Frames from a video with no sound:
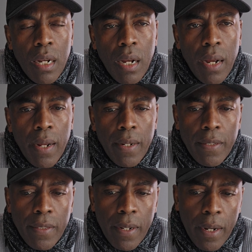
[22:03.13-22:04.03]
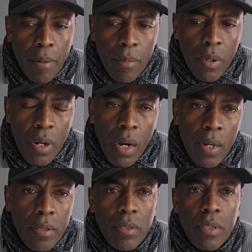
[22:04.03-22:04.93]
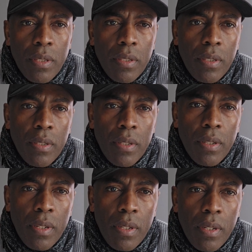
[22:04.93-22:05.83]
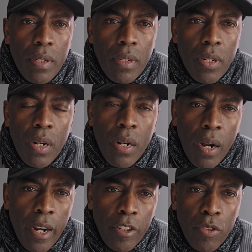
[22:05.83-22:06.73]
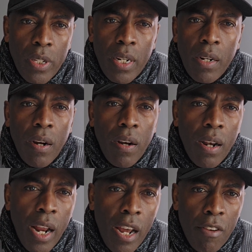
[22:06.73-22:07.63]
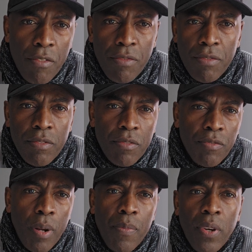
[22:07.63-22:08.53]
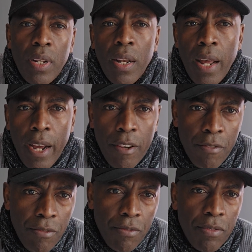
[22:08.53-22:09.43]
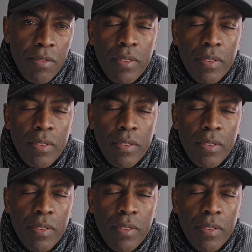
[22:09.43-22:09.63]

And um, God, the God who can call life from non life,